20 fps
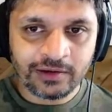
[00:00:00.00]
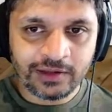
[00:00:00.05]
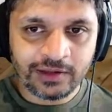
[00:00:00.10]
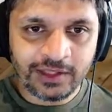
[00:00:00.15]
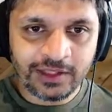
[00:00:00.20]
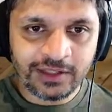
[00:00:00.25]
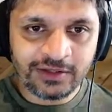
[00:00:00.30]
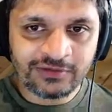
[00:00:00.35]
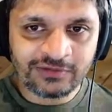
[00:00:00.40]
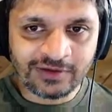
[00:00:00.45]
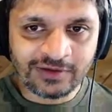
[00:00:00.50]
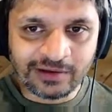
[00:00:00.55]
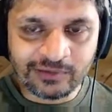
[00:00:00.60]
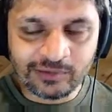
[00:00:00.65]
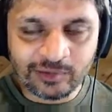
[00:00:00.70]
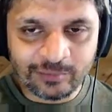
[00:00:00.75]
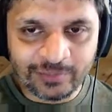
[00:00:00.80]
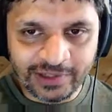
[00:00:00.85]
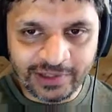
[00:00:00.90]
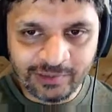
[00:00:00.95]
Is
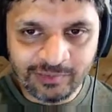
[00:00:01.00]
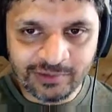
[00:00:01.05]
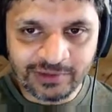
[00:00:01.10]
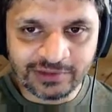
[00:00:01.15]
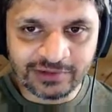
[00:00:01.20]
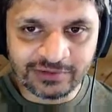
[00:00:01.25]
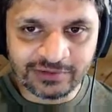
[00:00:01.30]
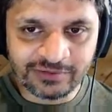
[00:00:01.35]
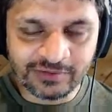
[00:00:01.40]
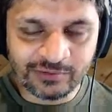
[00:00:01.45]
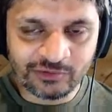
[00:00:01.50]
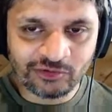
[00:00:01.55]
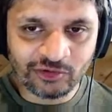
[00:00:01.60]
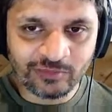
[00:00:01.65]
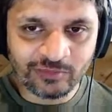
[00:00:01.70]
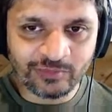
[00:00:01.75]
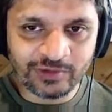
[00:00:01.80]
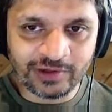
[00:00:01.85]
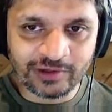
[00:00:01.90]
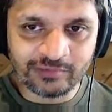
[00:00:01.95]
our parameter, is our
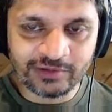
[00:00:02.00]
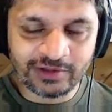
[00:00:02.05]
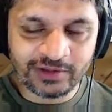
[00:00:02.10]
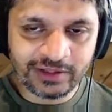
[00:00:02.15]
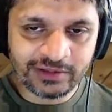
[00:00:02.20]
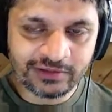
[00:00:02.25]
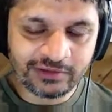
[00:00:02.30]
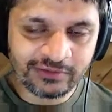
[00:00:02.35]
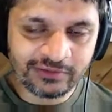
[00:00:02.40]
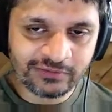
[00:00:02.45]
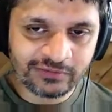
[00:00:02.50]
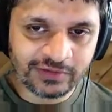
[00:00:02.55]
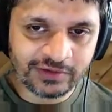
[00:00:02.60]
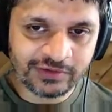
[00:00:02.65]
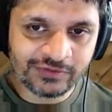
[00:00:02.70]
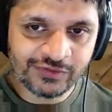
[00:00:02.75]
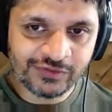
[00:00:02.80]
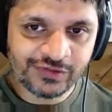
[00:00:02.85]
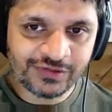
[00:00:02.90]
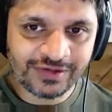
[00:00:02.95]
joint parameter, right?
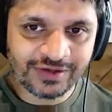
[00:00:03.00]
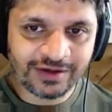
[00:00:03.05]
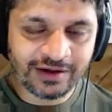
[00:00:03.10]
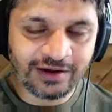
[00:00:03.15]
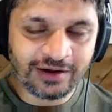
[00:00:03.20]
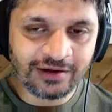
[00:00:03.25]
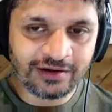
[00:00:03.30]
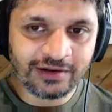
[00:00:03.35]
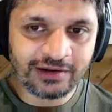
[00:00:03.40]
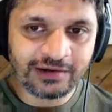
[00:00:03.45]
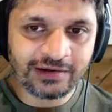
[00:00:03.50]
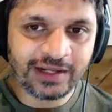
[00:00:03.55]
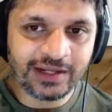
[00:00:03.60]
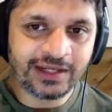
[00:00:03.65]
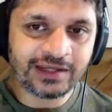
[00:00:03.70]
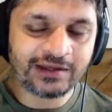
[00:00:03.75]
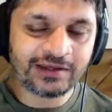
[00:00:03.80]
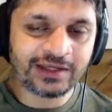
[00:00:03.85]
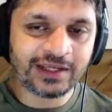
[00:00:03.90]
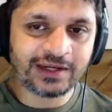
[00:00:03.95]
This
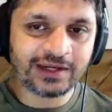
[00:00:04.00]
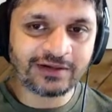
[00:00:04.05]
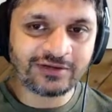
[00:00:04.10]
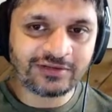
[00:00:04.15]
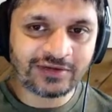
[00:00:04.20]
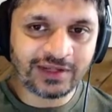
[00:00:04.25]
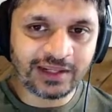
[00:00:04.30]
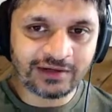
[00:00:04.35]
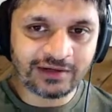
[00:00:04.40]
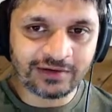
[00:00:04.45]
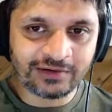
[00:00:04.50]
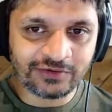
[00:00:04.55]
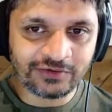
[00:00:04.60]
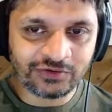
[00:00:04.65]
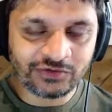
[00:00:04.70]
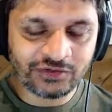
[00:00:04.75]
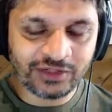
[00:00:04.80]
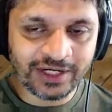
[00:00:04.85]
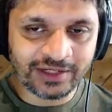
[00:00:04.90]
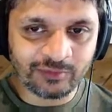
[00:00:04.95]
link can extend and
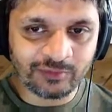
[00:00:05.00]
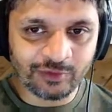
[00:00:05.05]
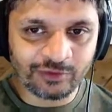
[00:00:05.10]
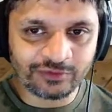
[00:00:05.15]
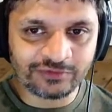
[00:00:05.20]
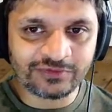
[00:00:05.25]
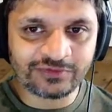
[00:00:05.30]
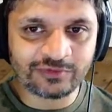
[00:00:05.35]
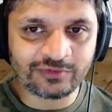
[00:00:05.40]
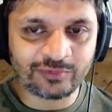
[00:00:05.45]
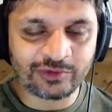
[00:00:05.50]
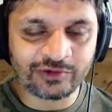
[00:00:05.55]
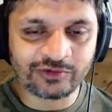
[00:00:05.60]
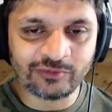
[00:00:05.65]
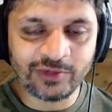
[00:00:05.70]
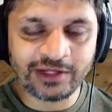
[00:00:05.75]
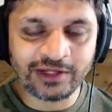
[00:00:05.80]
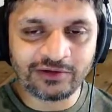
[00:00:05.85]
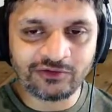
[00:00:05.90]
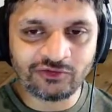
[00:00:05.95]
retract because it's a
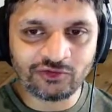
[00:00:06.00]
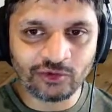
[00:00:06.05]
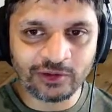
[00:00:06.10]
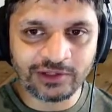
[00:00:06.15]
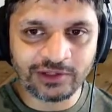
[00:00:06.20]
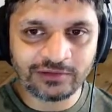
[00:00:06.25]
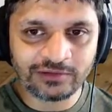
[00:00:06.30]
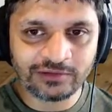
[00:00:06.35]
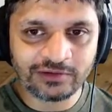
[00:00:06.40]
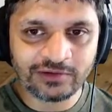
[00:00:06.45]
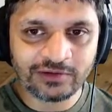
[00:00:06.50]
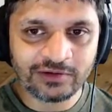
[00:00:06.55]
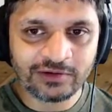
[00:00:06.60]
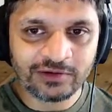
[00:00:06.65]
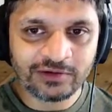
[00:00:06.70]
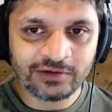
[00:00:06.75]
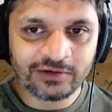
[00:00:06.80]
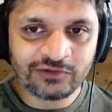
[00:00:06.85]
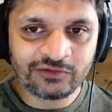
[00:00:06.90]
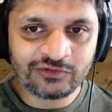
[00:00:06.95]
prismatic joint.
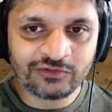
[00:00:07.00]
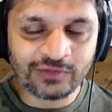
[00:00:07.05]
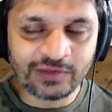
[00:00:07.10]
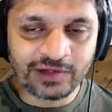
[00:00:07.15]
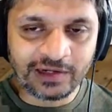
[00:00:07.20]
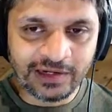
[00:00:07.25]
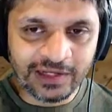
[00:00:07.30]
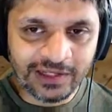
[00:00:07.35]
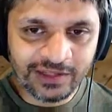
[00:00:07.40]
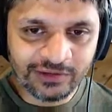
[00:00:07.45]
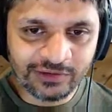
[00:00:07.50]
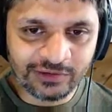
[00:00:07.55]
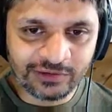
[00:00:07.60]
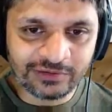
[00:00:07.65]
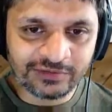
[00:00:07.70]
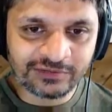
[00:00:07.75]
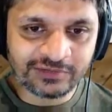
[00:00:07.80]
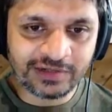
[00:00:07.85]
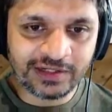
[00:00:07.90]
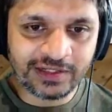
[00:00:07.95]
So the length of
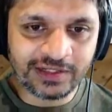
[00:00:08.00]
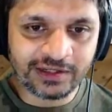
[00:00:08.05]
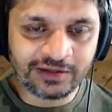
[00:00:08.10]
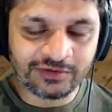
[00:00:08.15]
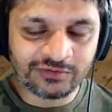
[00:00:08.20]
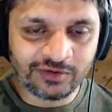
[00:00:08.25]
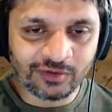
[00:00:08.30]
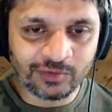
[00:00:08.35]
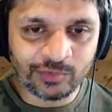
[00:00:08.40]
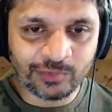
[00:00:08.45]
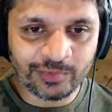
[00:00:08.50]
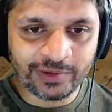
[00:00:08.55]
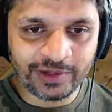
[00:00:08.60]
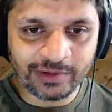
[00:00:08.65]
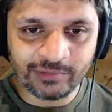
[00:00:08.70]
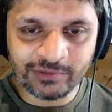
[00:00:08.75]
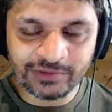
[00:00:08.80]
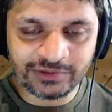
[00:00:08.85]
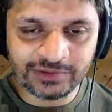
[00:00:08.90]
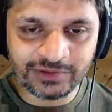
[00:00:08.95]
this link is our
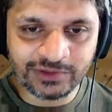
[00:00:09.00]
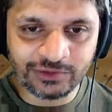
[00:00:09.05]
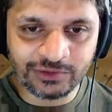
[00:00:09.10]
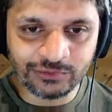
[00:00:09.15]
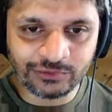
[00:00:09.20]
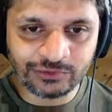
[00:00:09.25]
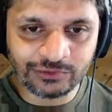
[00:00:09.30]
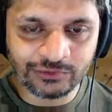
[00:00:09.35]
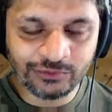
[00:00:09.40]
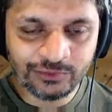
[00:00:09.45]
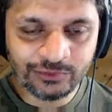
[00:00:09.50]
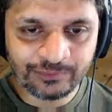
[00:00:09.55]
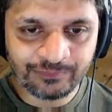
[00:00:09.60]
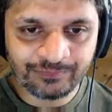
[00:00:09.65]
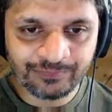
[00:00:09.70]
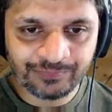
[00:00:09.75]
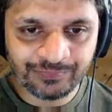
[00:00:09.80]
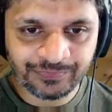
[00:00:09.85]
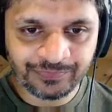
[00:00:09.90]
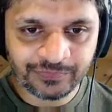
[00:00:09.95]
parameter Q2.
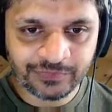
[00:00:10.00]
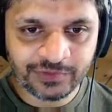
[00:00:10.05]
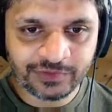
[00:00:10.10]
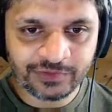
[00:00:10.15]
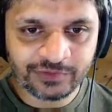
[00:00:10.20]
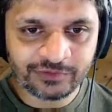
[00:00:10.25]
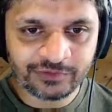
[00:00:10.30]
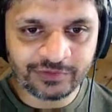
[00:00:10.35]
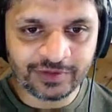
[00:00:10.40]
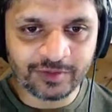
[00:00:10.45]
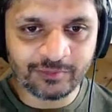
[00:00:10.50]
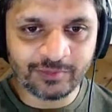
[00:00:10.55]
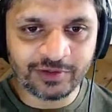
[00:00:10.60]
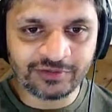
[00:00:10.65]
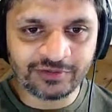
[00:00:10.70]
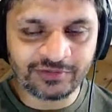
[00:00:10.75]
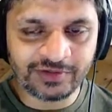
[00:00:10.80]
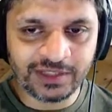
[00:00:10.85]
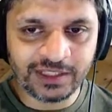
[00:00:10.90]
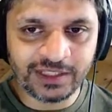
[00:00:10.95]
So that
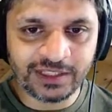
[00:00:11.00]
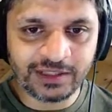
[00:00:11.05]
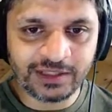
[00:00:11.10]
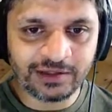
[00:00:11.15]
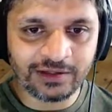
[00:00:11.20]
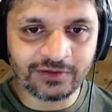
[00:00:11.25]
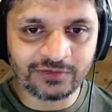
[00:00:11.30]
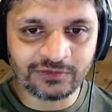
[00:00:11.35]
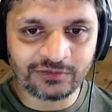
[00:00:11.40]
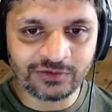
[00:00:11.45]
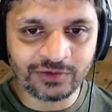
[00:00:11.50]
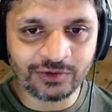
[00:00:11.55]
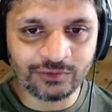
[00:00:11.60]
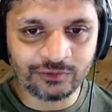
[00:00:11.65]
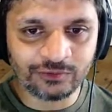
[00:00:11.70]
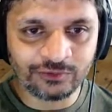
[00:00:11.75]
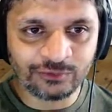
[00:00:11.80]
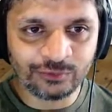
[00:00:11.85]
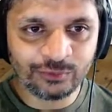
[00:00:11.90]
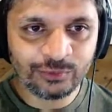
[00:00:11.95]
means D is
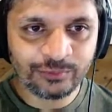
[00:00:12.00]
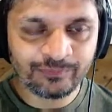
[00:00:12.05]
Q2.